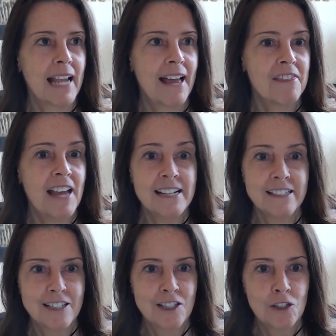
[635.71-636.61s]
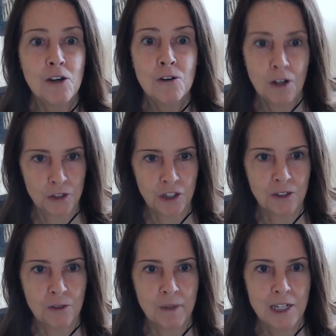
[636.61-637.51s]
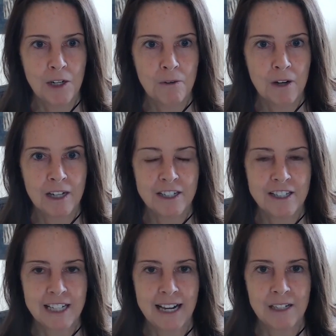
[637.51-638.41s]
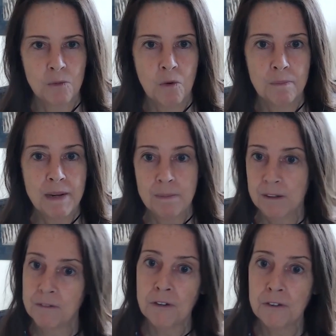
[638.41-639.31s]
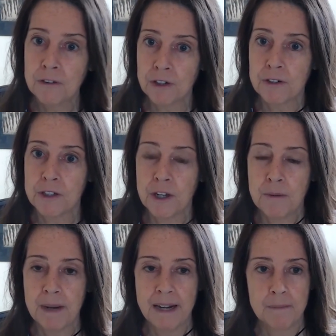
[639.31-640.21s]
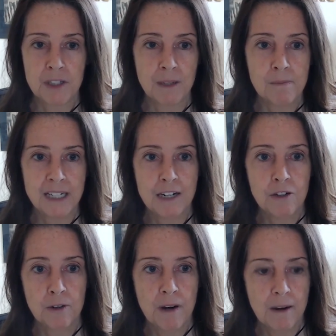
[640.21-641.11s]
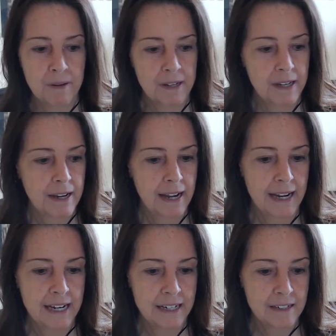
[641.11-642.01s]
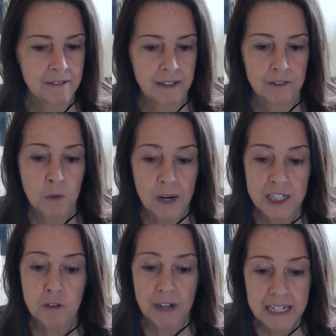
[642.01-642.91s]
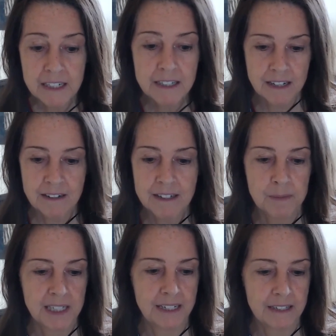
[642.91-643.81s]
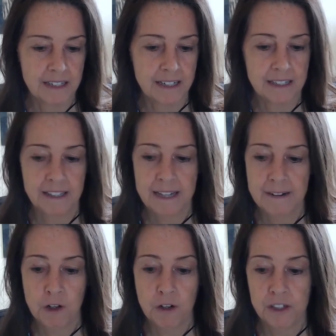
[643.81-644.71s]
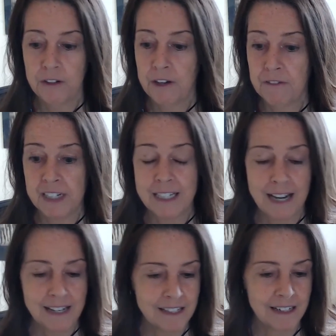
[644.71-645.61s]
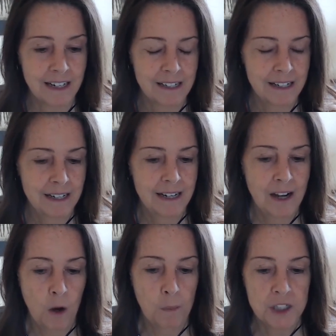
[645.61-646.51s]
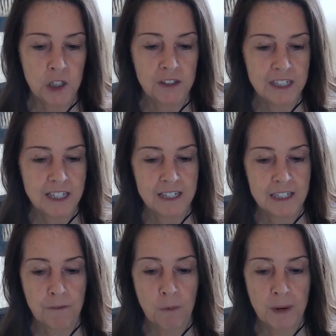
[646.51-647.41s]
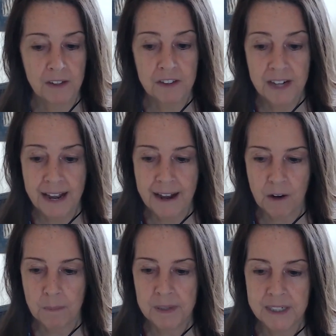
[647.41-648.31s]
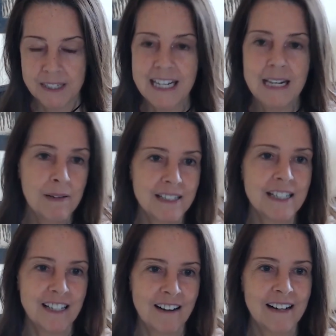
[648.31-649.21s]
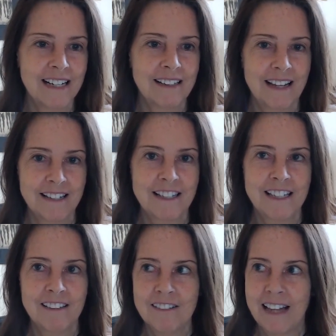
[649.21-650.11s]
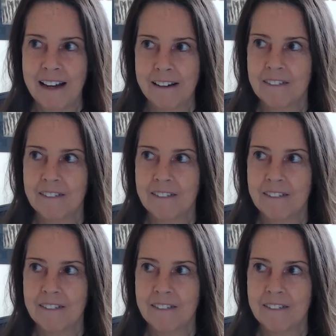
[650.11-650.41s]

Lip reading: And that's so logical when you understand what people have gone through. So perhaps somebody grew up in quite straitened circumstances and they've got, you know, fantastic opportunities for wealth now, but deep inside, there's still that